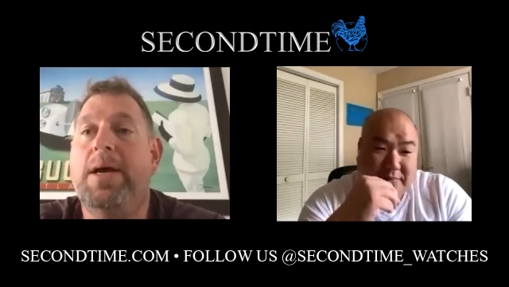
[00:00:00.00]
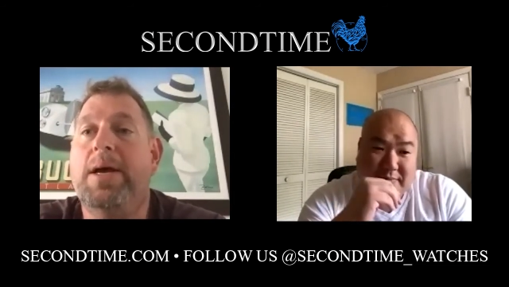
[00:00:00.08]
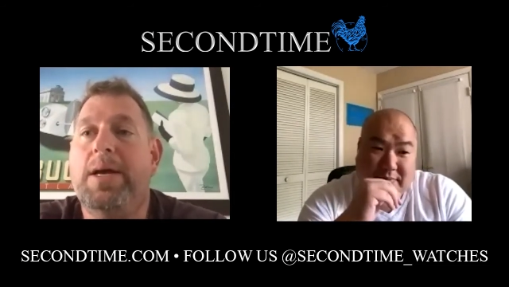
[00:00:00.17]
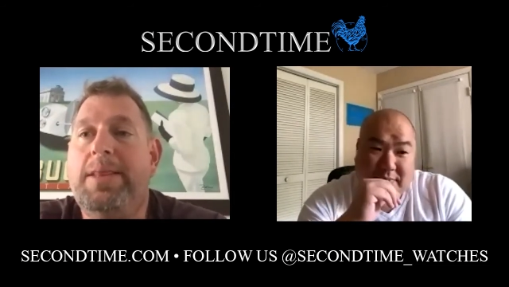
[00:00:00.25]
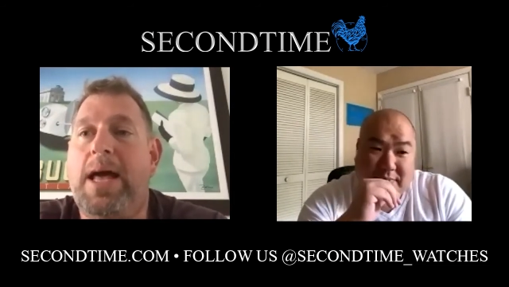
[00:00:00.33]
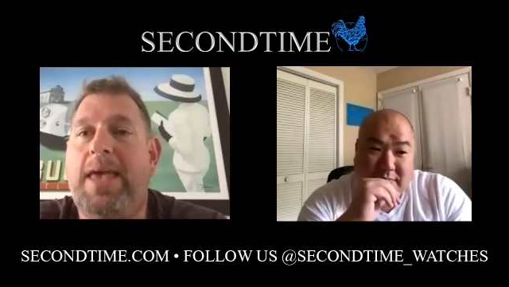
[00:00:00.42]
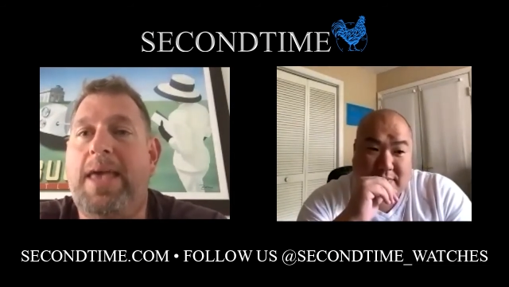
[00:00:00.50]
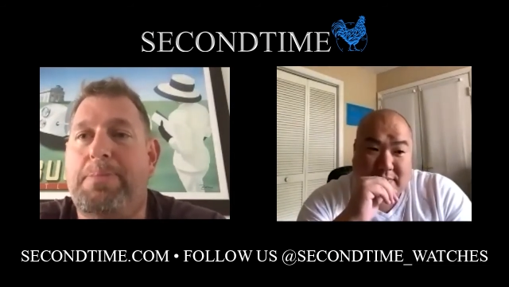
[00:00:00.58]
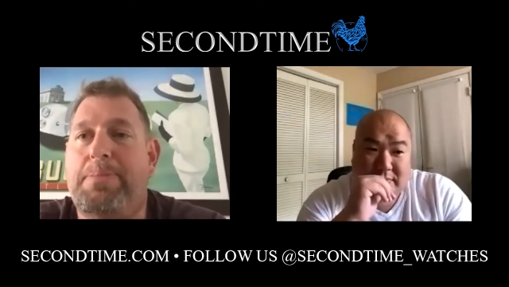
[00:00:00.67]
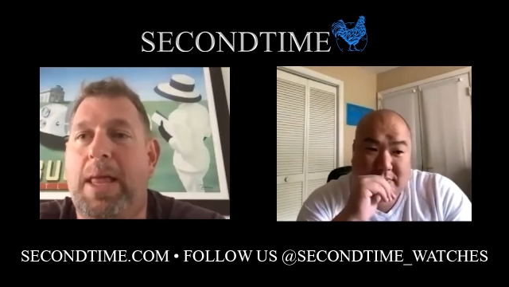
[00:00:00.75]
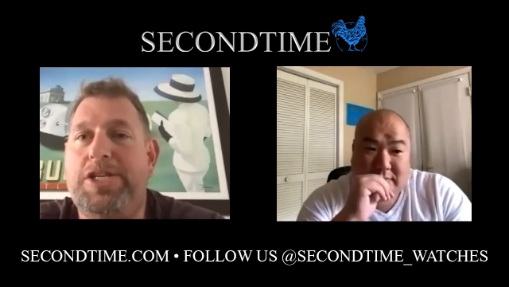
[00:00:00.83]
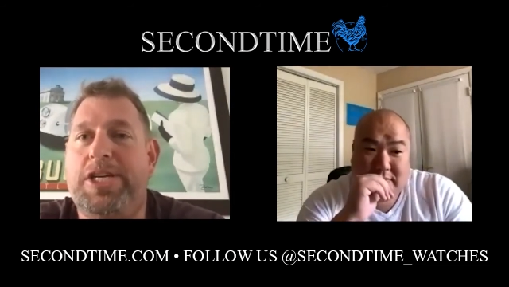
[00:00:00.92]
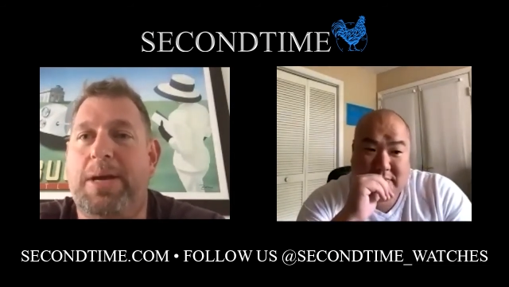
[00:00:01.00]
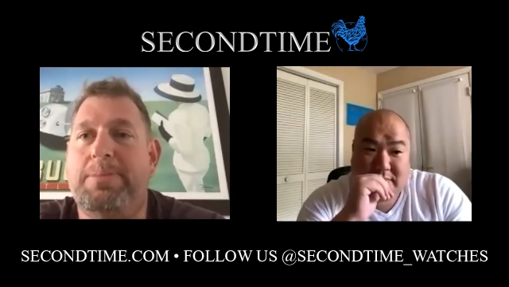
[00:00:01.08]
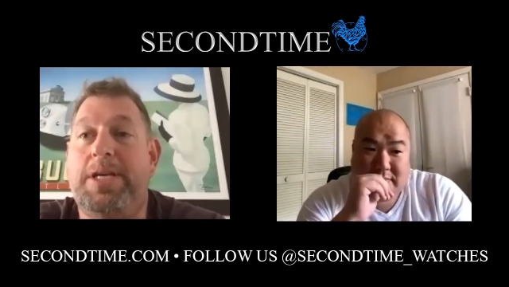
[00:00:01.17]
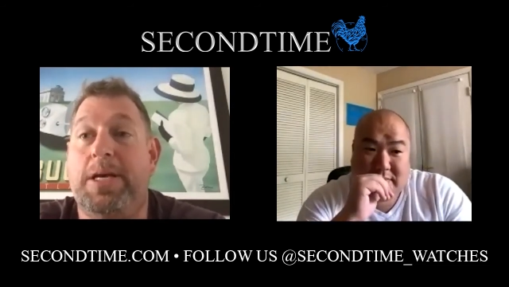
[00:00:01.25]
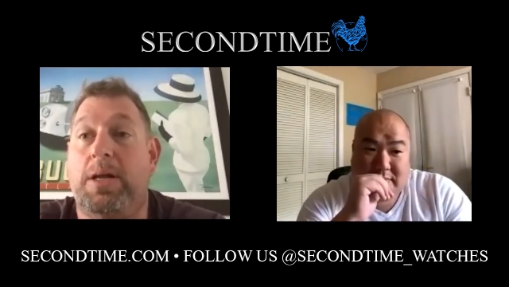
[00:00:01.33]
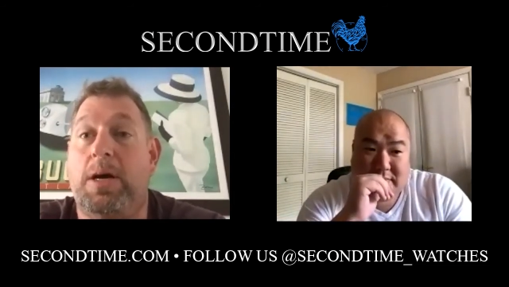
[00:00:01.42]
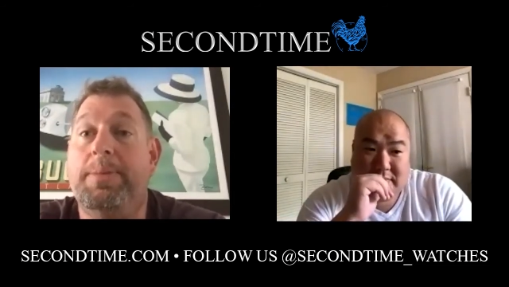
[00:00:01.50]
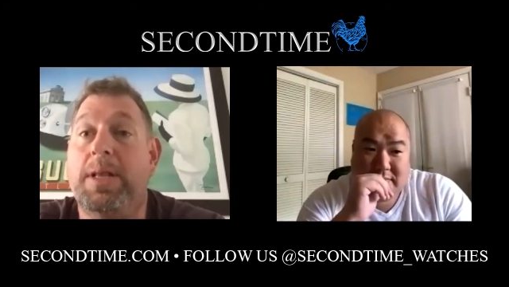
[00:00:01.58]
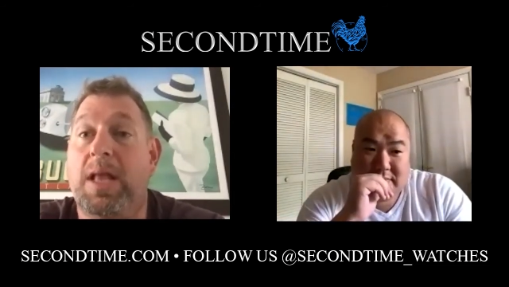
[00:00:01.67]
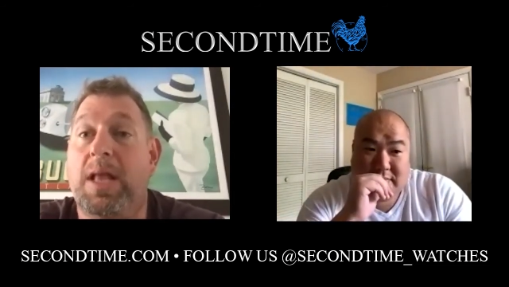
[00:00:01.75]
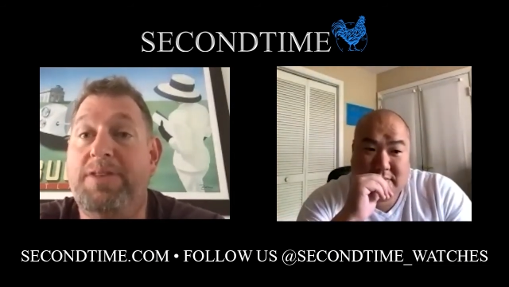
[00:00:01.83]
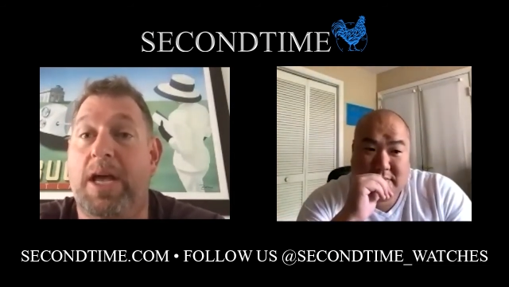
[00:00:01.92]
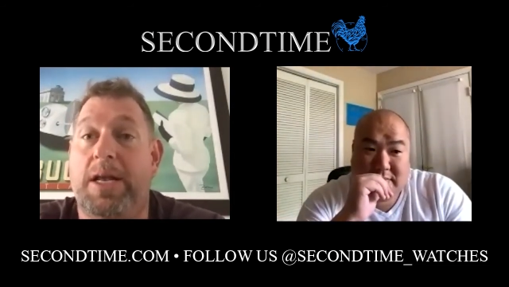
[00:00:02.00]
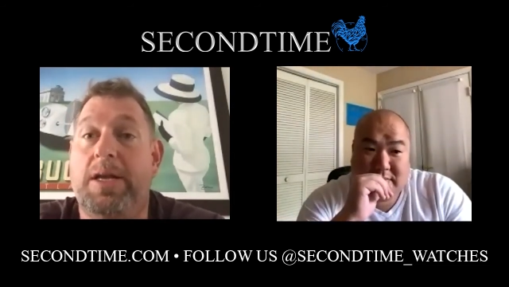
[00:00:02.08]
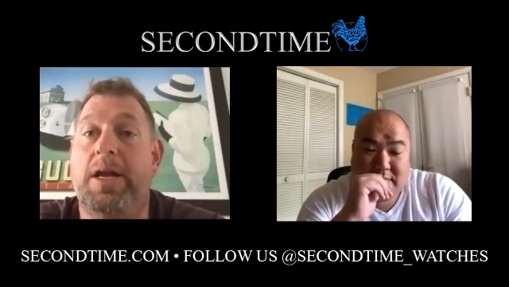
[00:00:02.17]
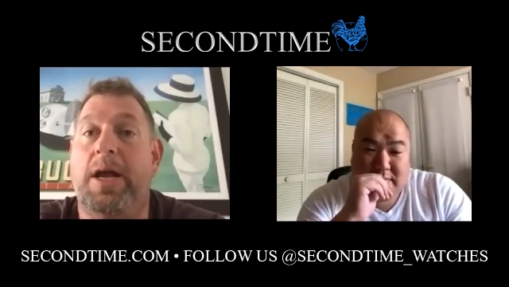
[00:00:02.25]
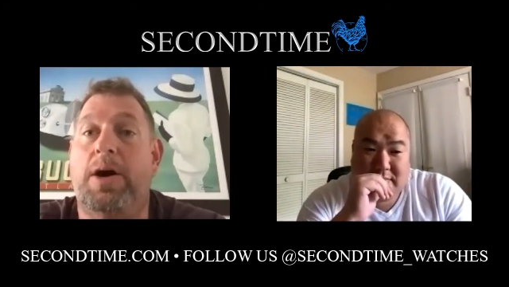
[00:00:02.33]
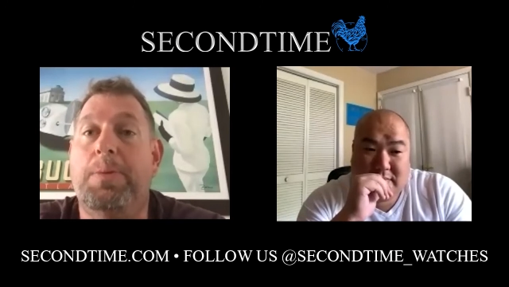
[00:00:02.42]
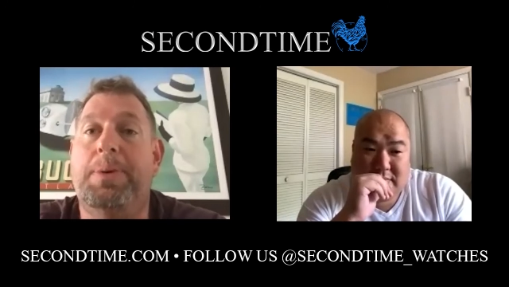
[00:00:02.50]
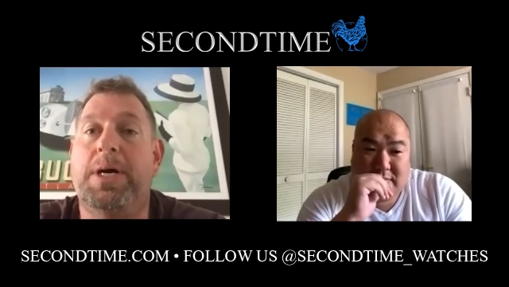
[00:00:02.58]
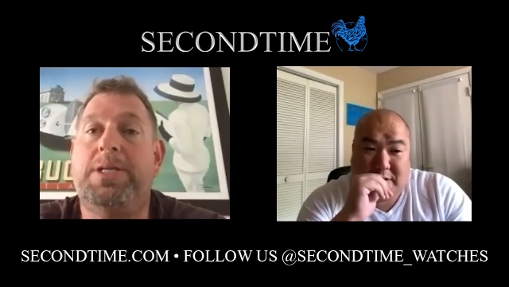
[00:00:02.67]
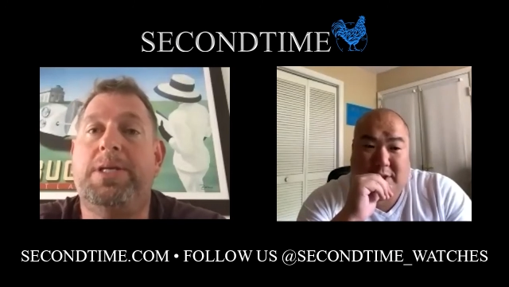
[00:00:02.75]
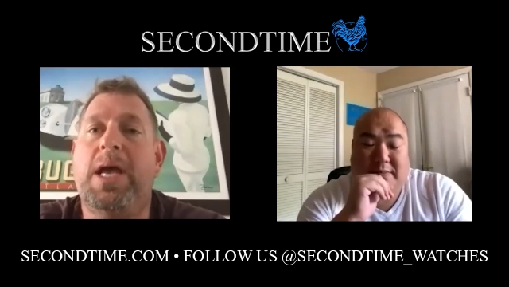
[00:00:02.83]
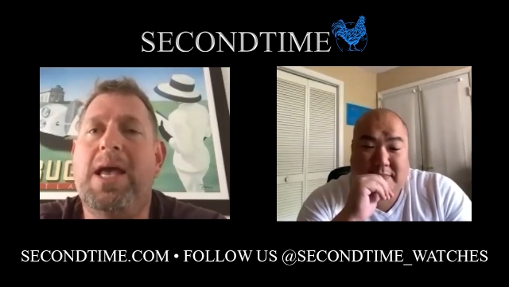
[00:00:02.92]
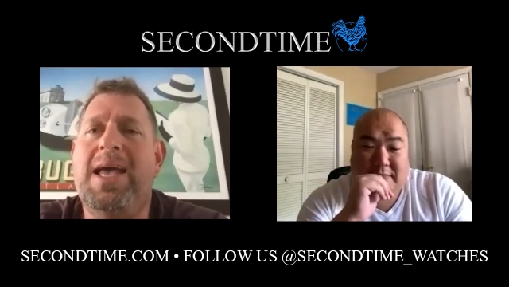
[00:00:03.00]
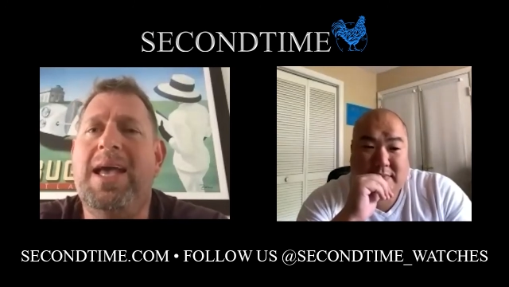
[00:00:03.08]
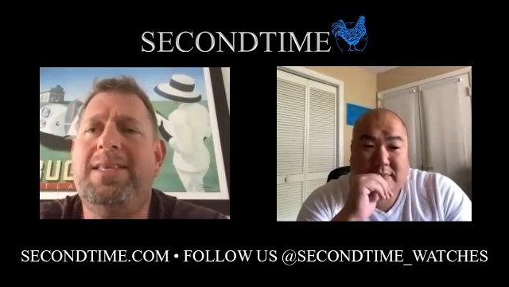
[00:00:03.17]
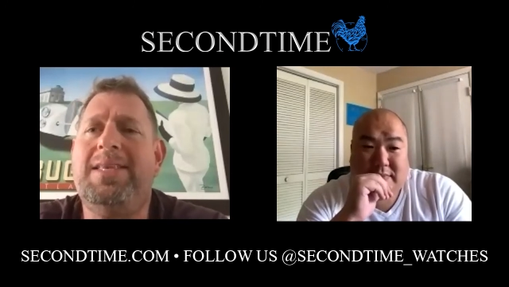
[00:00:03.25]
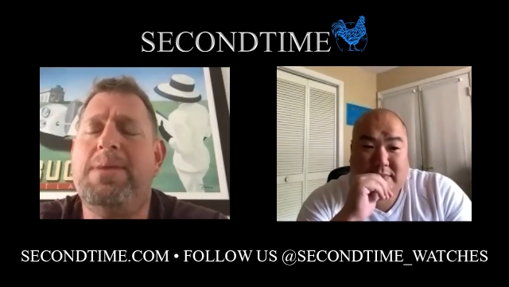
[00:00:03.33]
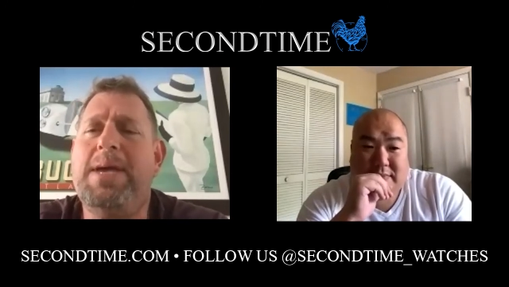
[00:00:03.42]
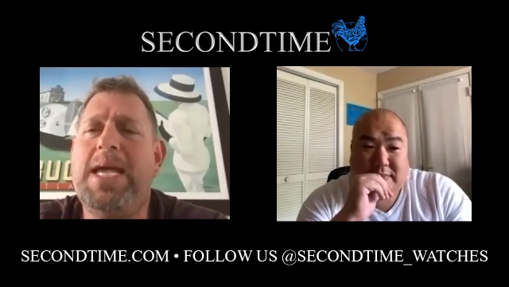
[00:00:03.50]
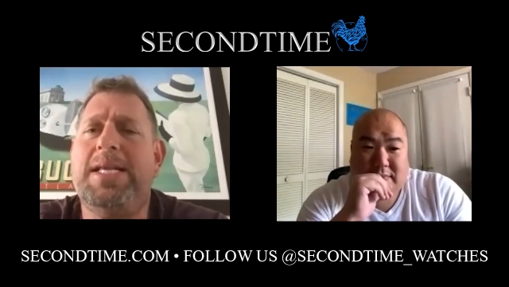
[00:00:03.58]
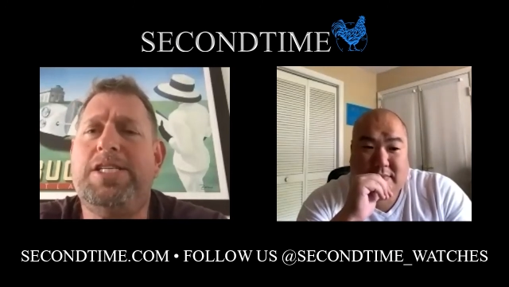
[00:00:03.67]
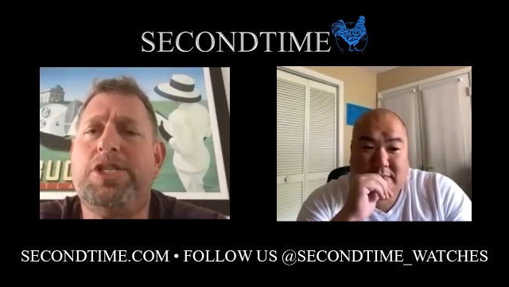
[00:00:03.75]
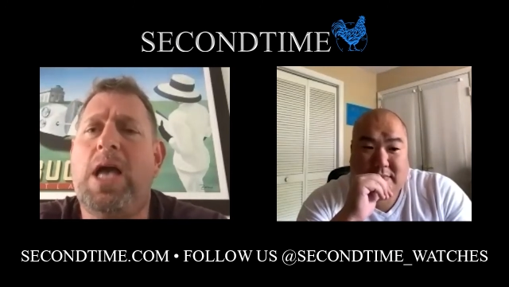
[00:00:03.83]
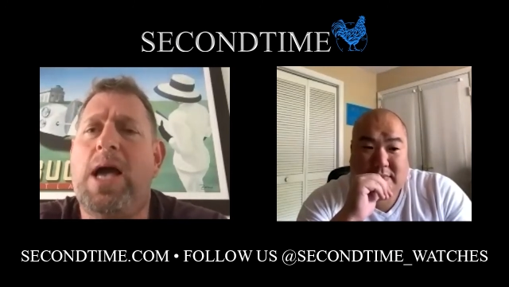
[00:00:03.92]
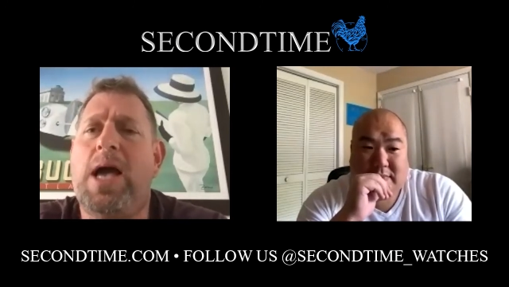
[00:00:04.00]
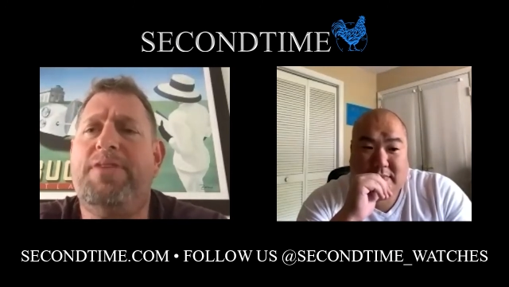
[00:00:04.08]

Speaker 1: that Capeland GMT alarm and loved it, you know, but sure. it, to me, it just kind of